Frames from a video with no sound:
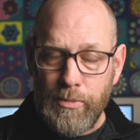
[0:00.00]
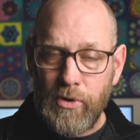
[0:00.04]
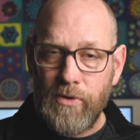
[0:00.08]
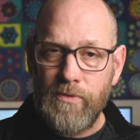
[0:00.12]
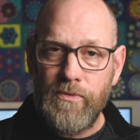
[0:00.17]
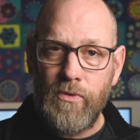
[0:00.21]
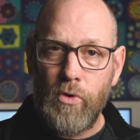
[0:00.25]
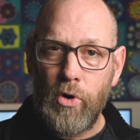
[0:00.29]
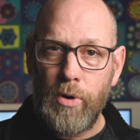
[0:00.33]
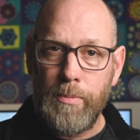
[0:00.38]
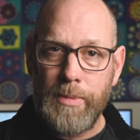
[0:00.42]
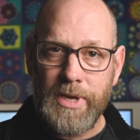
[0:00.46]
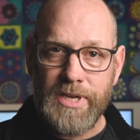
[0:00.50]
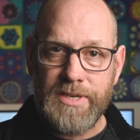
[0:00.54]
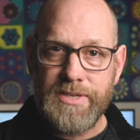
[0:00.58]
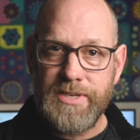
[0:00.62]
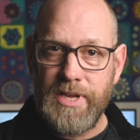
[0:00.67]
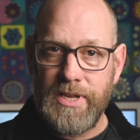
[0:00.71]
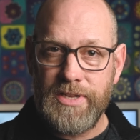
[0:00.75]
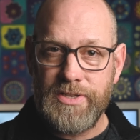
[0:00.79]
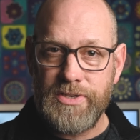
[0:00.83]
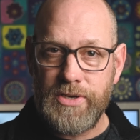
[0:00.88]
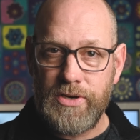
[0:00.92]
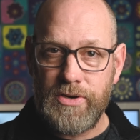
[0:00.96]
performing
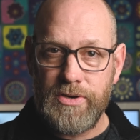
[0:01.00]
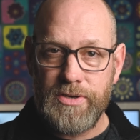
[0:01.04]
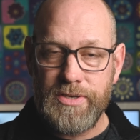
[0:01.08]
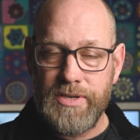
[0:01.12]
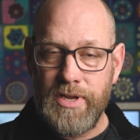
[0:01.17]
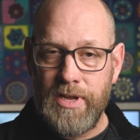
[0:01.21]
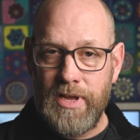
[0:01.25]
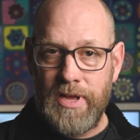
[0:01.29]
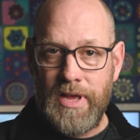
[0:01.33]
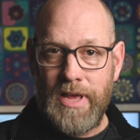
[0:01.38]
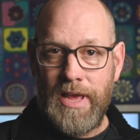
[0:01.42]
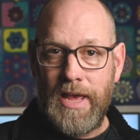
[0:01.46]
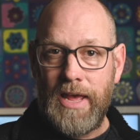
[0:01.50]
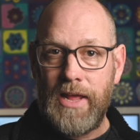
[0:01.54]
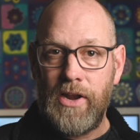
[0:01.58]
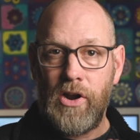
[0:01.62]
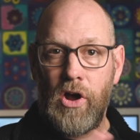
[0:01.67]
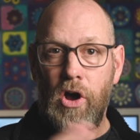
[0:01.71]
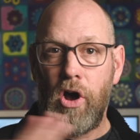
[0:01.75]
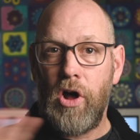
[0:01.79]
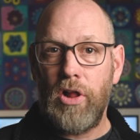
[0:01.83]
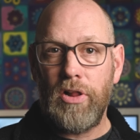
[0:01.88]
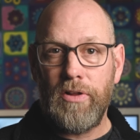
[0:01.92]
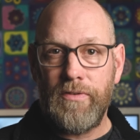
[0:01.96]
sensors in
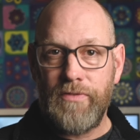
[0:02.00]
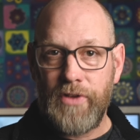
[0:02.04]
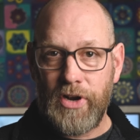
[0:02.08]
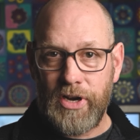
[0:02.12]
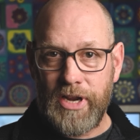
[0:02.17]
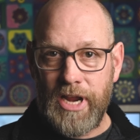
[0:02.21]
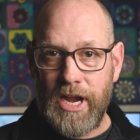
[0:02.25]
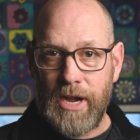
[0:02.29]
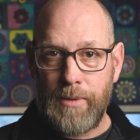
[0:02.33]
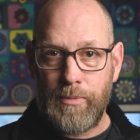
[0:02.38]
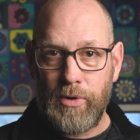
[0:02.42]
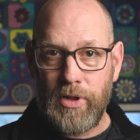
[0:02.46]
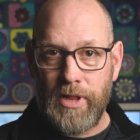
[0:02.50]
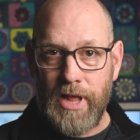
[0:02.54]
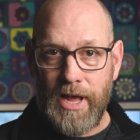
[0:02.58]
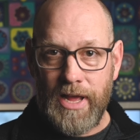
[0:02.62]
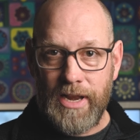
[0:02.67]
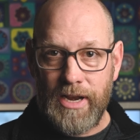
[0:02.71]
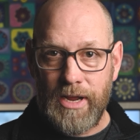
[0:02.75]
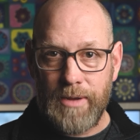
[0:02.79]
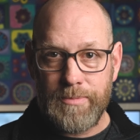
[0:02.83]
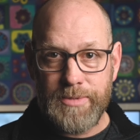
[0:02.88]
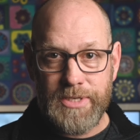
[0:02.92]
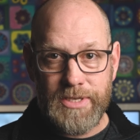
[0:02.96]
all of their camera
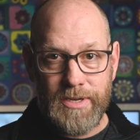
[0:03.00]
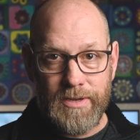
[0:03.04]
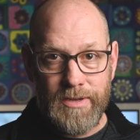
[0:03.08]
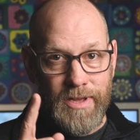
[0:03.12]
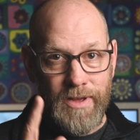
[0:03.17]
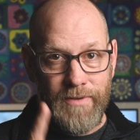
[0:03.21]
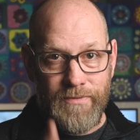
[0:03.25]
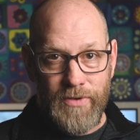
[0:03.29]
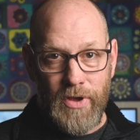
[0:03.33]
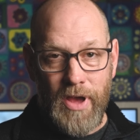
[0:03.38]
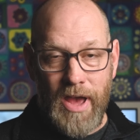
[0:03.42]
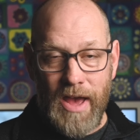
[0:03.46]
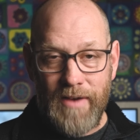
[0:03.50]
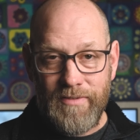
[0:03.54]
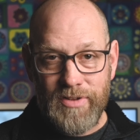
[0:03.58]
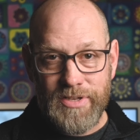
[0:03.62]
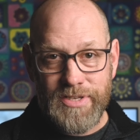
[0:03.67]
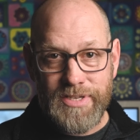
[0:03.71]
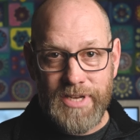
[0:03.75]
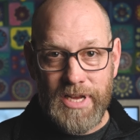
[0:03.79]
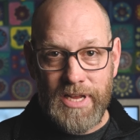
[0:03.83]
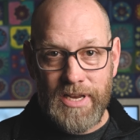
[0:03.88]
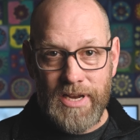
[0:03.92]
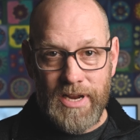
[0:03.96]
lineups. If you haven't
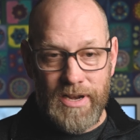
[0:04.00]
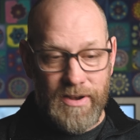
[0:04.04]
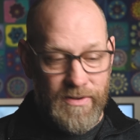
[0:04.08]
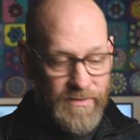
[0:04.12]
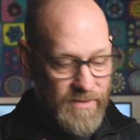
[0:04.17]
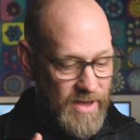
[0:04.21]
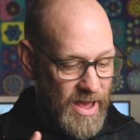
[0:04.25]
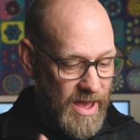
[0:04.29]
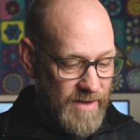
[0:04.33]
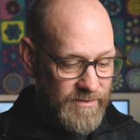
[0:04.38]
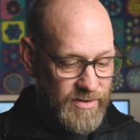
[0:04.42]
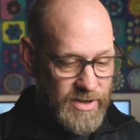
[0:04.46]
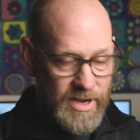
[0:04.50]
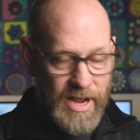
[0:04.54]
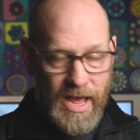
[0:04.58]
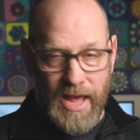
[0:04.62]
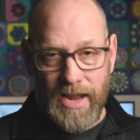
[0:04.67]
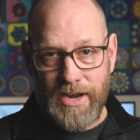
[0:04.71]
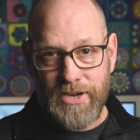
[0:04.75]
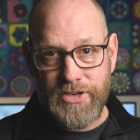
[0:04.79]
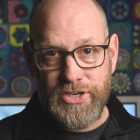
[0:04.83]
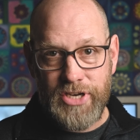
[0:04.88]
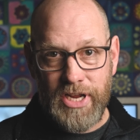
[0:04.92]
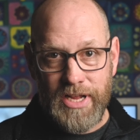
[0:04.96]
seen it, if you haven't
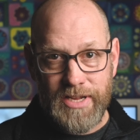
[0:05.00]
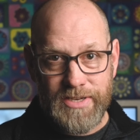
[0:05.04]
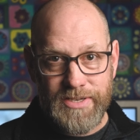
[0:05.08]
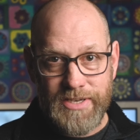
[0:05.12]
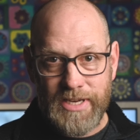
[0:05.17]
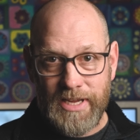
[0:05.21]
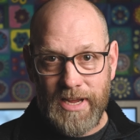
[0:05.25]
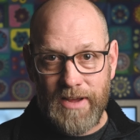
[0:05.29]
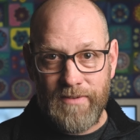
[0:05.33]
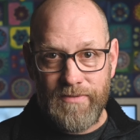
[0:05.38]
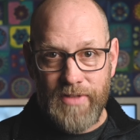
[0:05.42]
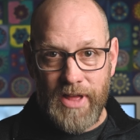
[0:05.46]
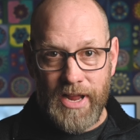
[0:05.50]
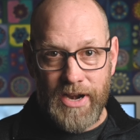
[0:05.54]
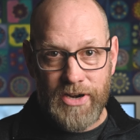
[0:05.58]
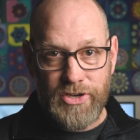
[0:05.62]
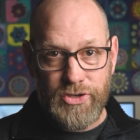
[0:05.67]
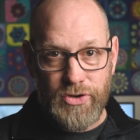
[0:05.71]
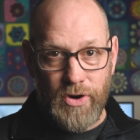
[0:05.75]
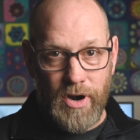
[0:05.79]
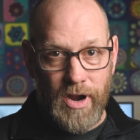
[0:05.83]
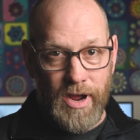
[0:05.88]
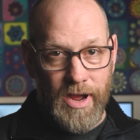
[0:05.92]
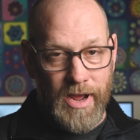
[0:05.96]
had a chance to give that a
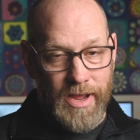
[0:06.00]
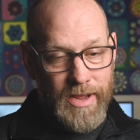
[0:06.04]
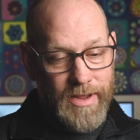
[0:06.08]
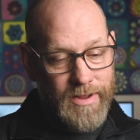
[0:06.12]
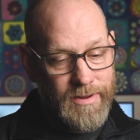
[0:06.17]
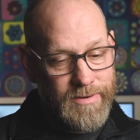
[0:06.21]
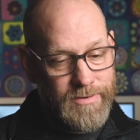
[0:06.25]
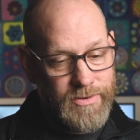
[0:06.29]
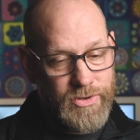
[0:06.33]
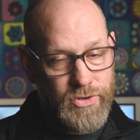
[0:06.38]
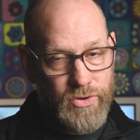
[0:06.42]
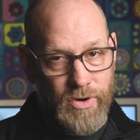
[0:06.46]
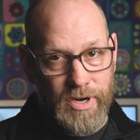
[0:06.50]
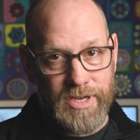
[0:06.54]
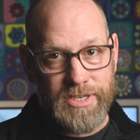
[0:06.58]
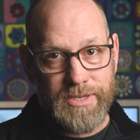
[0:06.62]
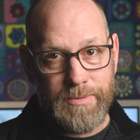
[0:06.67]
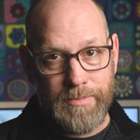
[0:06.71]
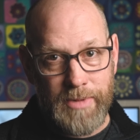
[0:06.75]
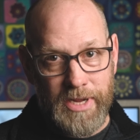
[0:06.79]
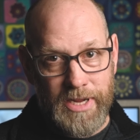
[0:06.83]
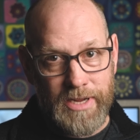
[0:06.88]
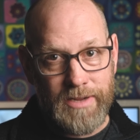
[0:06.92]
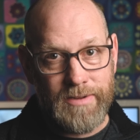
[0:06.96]
try, trust
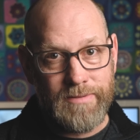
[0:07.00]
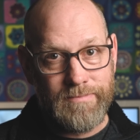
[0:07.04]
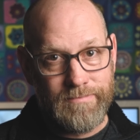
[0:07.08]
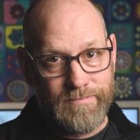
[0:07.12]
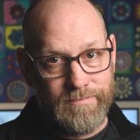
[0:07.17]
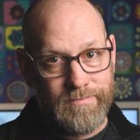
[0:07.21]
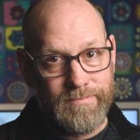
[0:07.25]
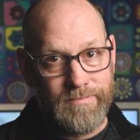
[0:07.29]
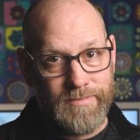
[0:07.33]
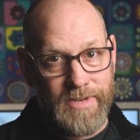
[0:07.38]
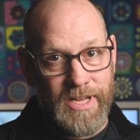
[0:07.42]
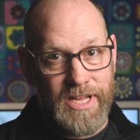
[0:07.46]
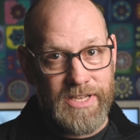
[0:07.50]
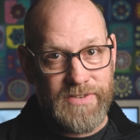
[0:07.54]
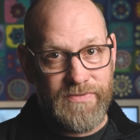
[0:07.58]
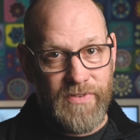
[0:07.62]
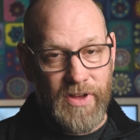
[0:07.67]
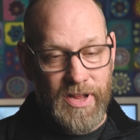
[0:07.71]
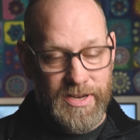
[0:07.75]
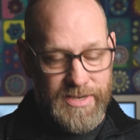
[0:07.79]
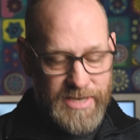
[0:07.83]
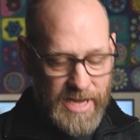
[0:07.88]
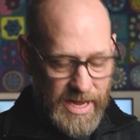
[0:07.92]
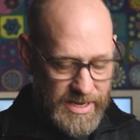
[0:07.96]
me, it's
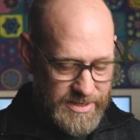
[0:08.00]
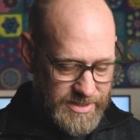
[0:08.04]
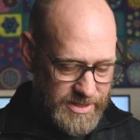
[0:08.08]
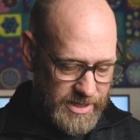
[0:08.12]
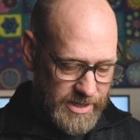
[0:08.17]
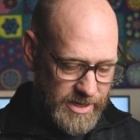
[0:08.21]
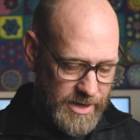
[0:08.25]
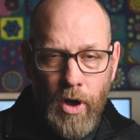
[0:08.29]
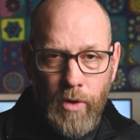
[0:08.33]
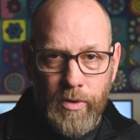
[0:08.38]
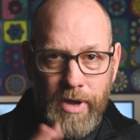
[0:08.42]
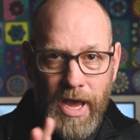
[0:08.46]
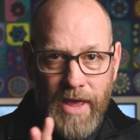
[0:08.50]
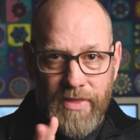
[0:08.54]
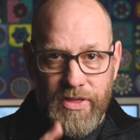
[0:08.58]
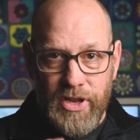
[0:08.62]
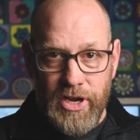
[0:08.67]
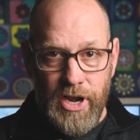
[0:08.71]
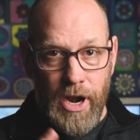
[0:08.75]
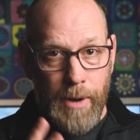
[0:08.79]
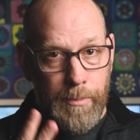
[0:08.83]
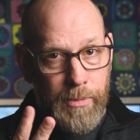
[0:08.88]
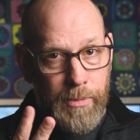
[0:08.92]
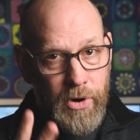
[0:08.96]
fantastic. Okay, the
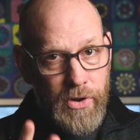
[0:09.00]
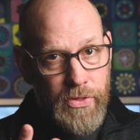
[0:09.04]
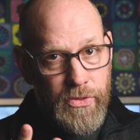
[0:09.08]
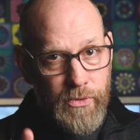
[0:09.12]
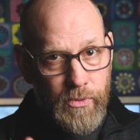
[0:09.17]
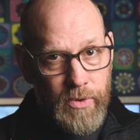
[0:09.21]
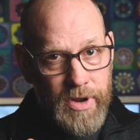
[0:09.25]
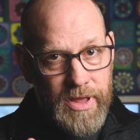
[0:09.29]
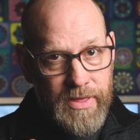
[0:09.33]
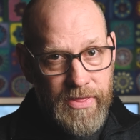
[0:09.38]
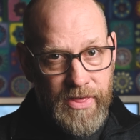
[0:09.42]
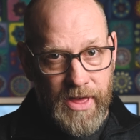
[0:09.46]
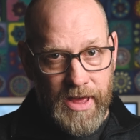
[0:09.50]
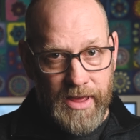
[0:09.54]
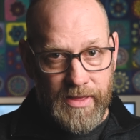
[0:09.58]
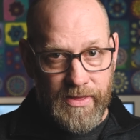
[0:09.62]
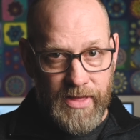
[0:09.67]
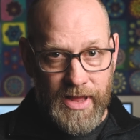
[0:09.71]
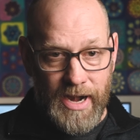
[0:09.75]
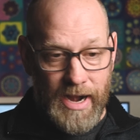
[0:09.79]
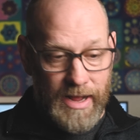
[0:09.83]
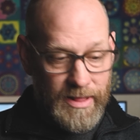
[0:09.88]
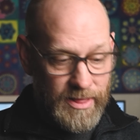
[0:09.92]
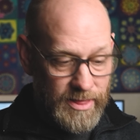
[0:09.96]
number three thing
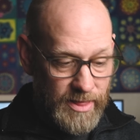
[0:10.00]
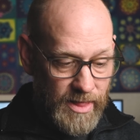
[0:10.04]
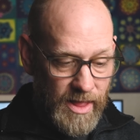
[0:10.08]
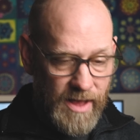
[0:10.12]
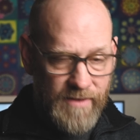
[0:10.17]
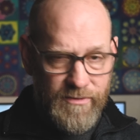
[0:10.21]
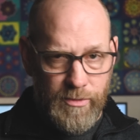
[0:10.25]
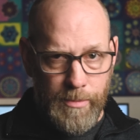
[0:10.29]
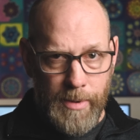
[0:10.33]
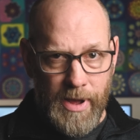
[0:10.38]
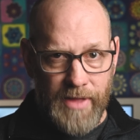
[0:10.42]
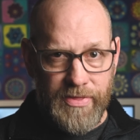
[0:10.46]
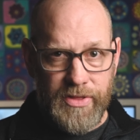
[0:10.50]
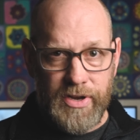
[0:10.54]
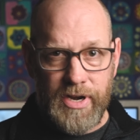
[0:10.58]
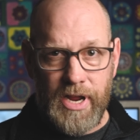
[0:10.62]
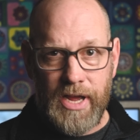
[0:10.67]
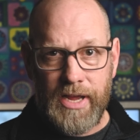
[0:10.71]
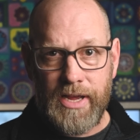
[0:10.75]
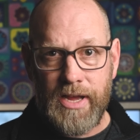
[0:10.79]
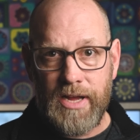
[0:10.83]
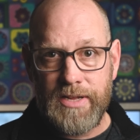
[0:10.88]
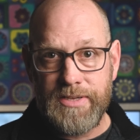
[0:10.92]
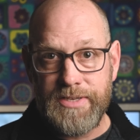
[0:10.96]
that I love about the
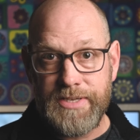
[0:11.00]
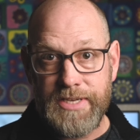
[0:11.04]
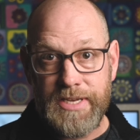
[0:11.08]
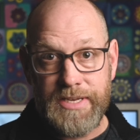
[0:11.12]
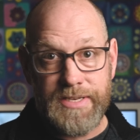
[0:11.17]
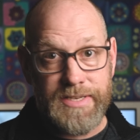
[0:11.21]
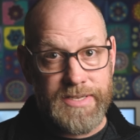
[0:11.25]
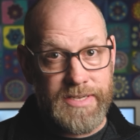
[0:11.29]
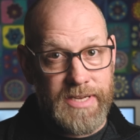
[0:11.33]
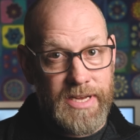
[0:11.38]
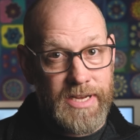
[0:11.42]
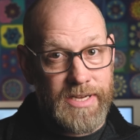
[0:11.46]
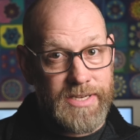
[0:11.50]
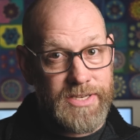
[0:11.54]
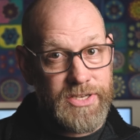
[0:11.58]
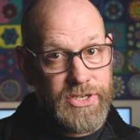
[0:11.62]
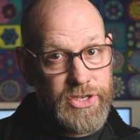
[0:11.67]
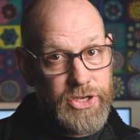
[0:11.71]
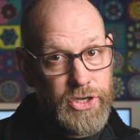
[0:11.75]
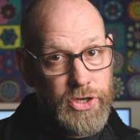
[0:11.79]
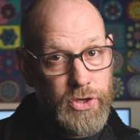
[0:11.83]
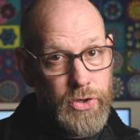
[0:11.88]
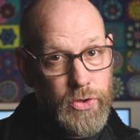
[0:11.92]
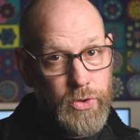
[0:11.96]
Nikon
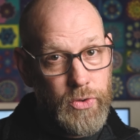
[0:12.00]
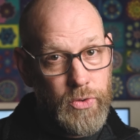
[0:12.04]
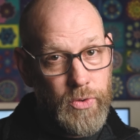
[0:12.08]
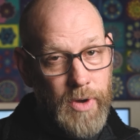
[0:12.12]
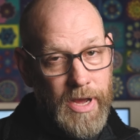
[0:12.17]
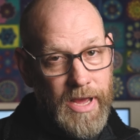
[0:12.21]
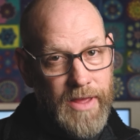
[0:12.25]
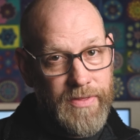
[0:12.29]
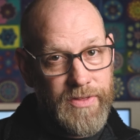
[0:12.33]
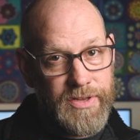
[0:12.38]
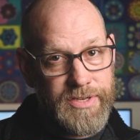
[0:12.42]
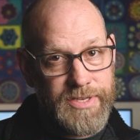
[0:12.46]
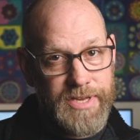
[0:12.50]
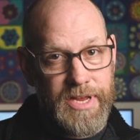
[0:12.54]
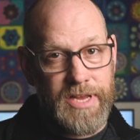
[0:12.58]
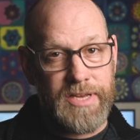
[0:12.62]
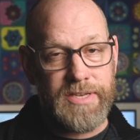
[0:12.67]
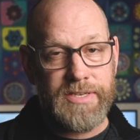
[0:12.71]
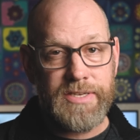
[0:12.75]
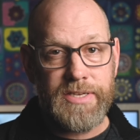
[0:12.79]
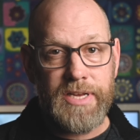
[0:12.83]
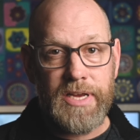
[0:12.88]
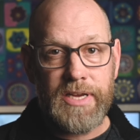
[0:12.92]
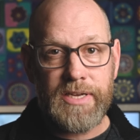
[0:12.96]
Z6II and the
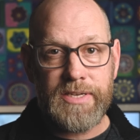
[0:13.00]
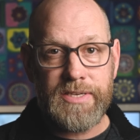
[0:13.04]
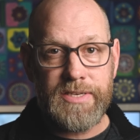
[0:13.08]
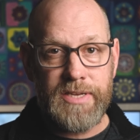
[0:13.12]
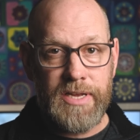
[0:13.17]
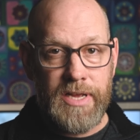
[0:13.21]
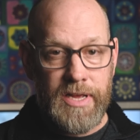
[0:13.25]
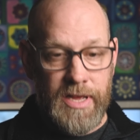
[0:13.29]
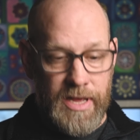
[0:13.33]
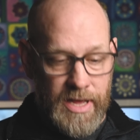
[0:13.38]
Z6,